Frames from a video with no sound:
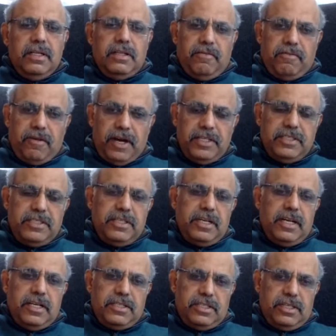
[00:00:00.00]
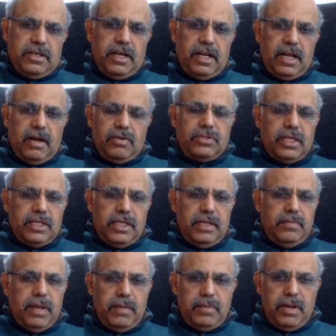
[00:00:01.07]
The Pfizer has announced that
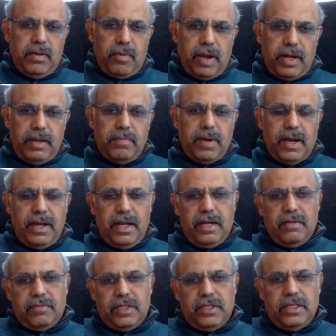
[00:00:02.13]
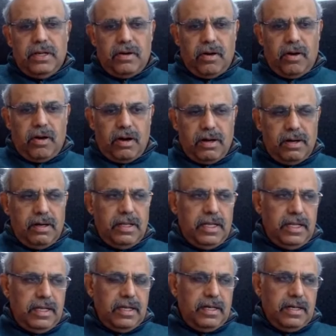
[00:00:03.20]
it may be ready by end of the year or
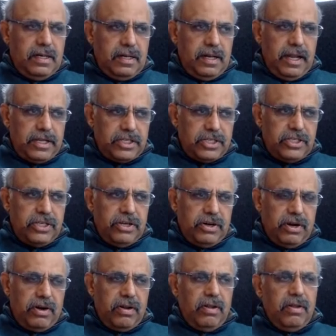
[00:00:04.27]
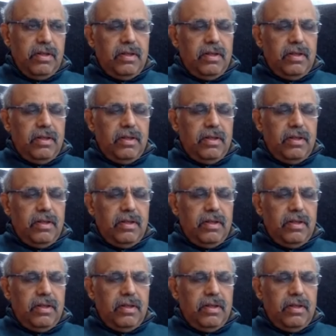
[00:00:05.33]
early next year